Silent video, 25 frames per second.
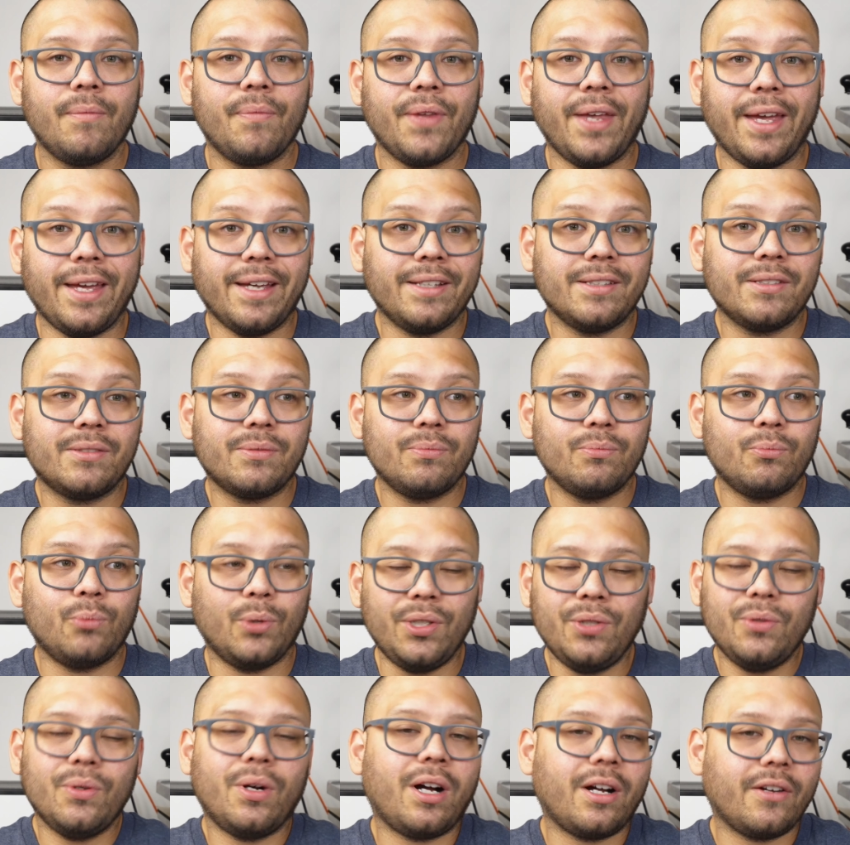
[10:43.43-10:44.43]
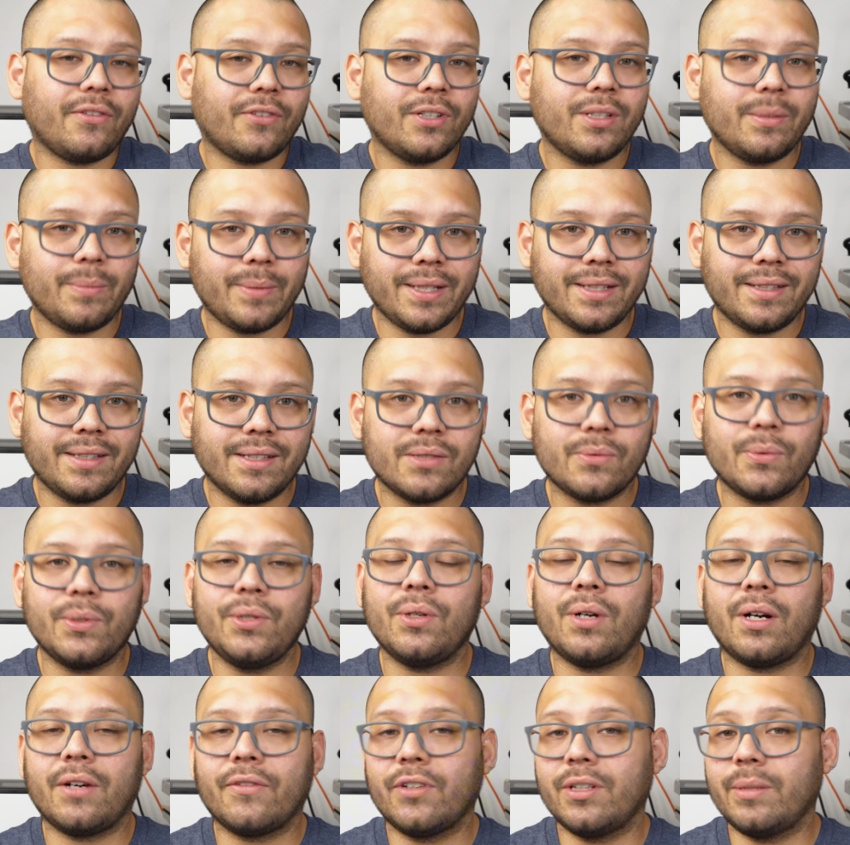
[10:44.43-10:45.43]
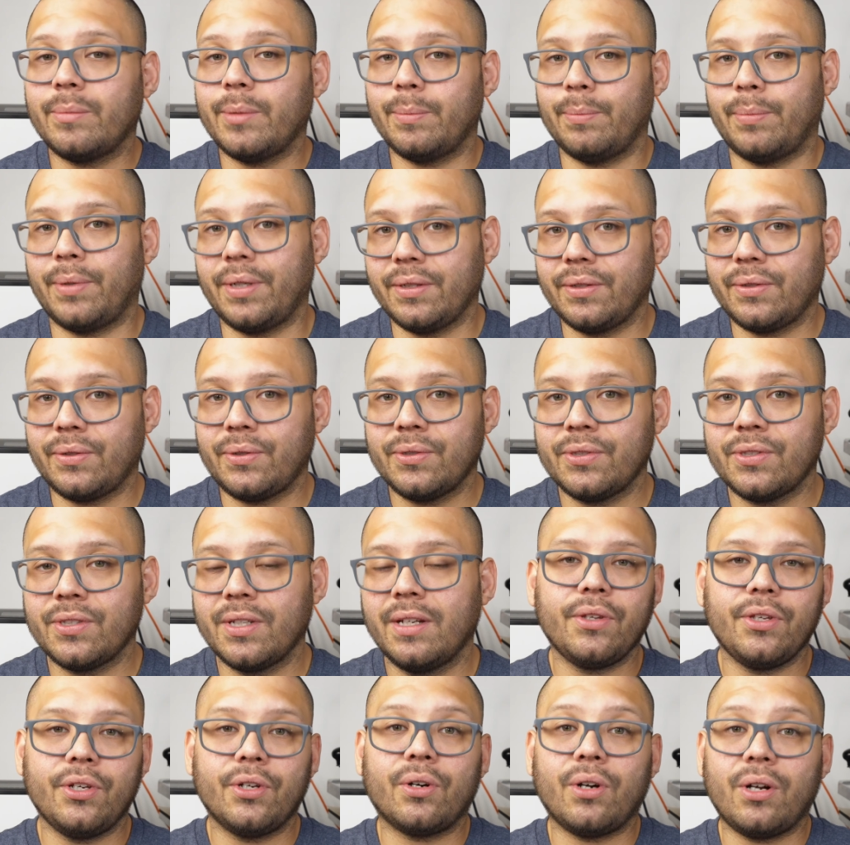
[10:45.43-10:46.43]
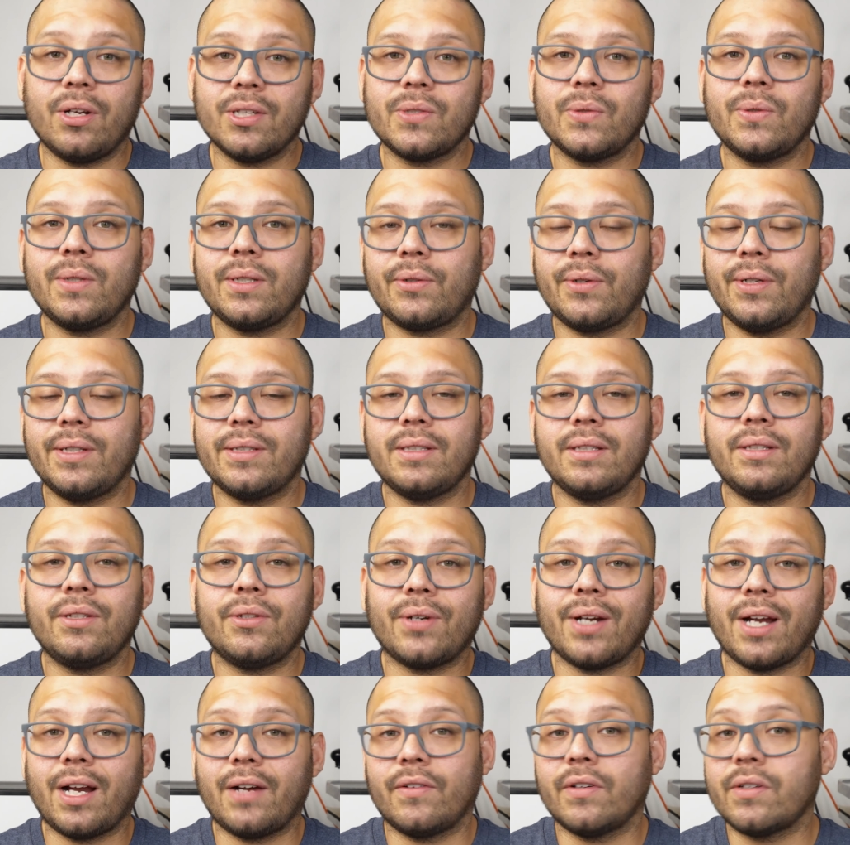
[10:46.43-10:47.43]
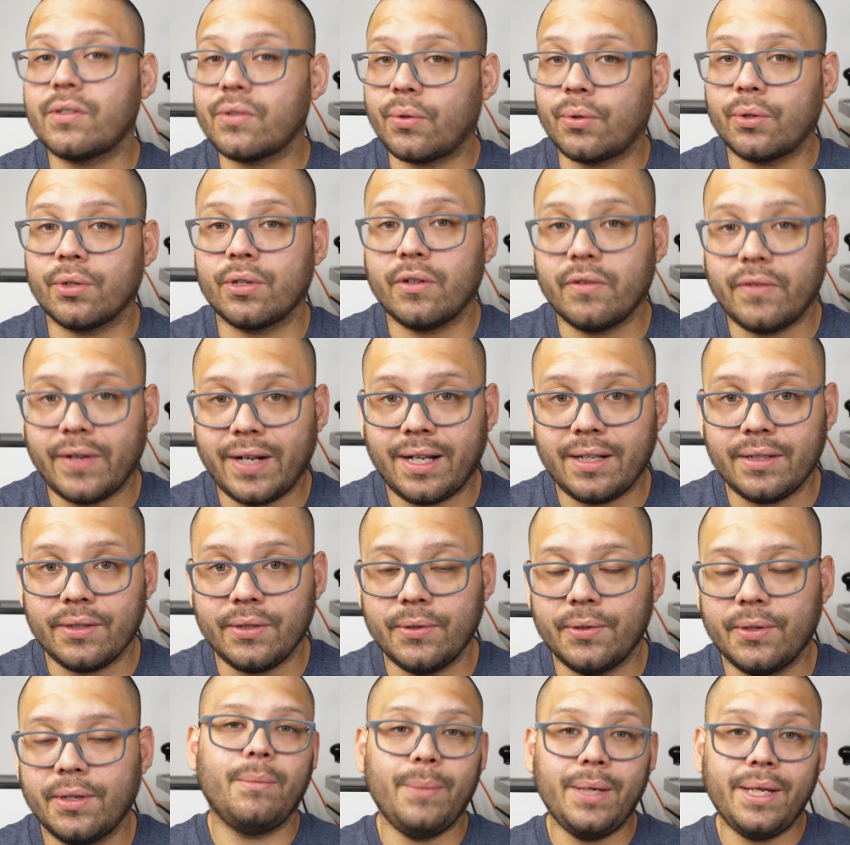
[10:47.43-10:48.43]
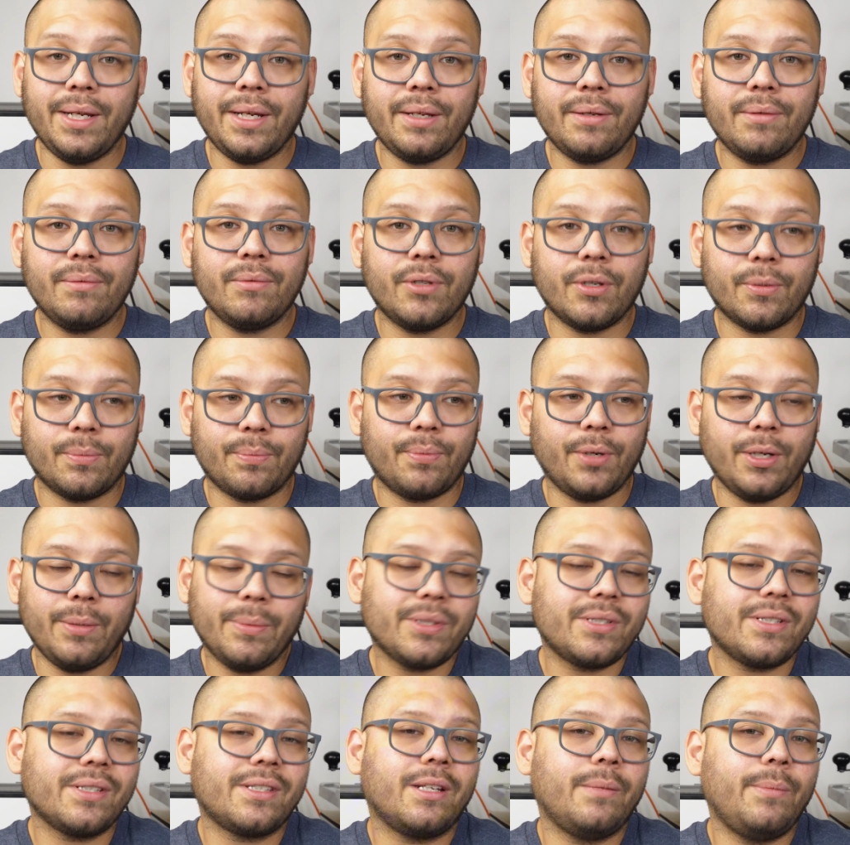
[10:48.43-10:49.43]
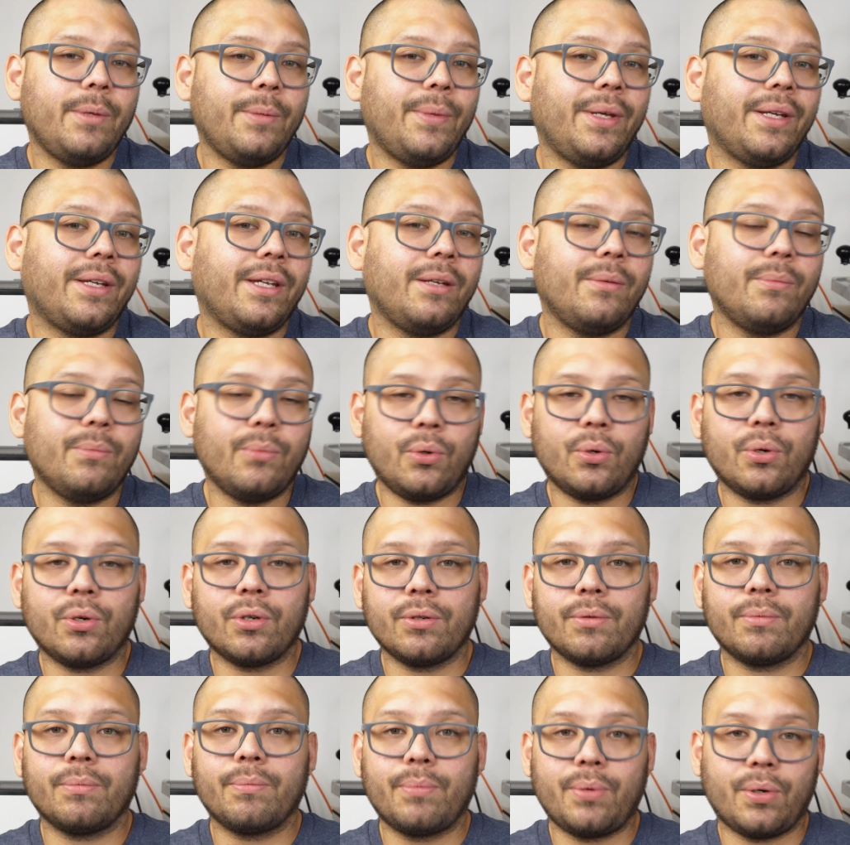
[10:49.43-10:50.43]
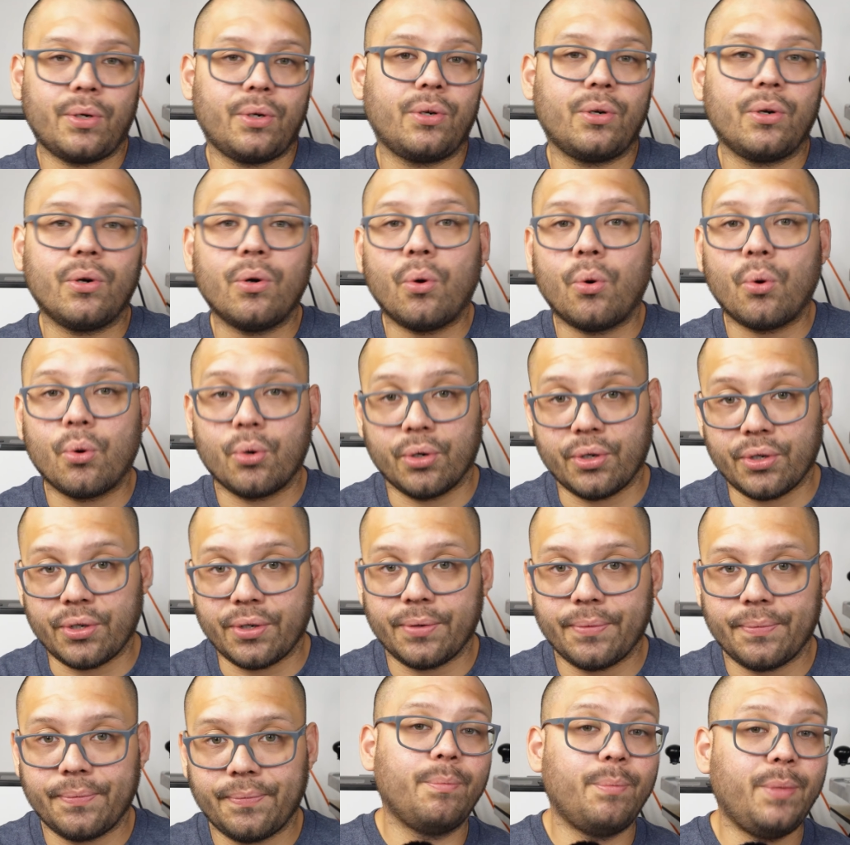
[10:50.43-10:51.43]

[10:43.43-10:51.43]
And when you offer them like this, when you offer them in bundles, you're also increasing your average order value, meaning you're pretty much just going to be making more per order.